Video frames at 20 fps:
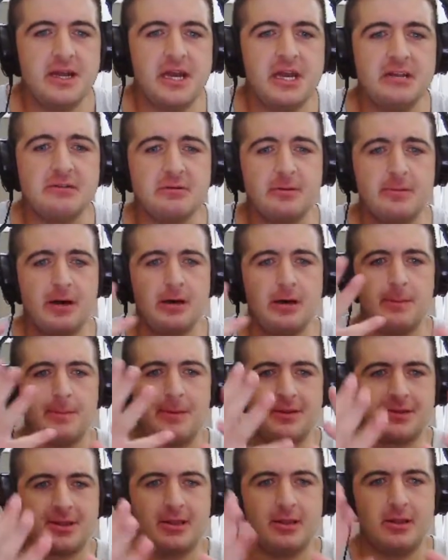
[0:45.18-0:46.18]
anyway,
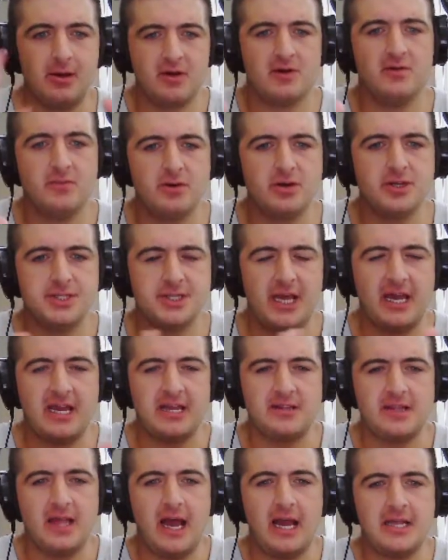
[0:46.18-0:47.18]
about the long words, I